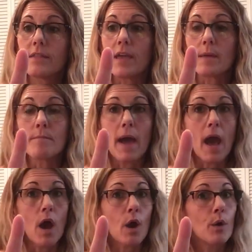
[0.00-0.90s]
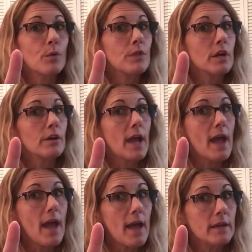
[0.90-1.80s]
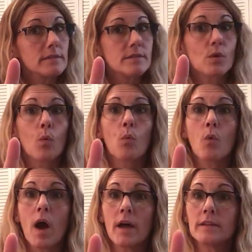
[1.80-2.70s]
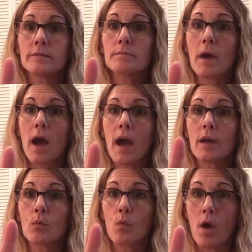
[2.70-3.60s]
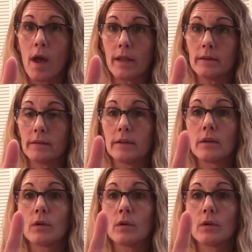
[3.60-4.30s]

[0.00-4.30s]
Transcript: They bow their heads one by one.